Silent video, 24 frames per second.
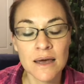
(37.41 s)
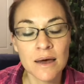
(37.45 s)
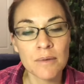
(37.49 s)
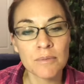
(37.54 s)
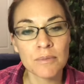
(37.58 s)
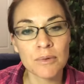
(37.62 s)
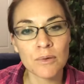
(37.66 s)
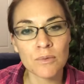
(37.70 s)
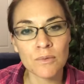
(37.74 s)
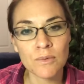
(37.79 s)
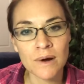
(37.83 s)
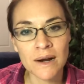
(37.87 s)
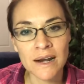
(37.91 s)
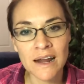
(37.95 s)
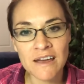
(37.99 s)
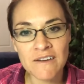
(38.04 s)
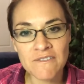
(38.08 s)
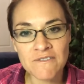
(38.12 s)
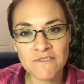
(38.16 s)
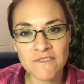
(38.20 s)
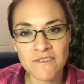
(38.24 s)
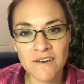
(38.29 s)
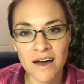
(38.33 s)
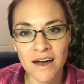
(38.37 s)
But what I
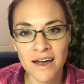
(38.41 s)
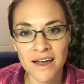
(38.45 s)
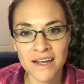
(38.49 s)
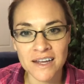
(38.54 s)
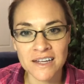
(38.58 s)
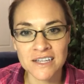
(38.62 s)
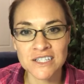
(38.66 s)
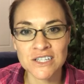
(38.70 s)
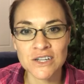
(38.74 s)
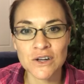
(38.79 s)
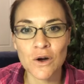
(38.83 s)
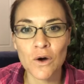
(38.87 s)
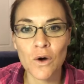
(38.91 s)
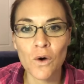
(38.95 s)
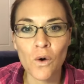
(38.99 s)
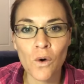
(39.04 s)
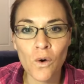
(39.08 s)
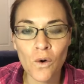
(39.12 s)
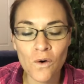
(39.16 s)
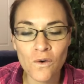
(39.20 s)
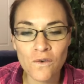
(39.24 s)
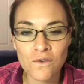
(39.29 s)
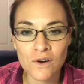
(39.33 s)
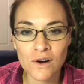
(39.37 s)
find
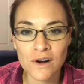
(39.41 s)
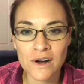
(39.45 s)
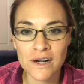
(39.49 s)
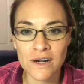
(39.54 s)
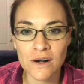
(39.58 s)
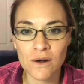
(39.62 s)
over and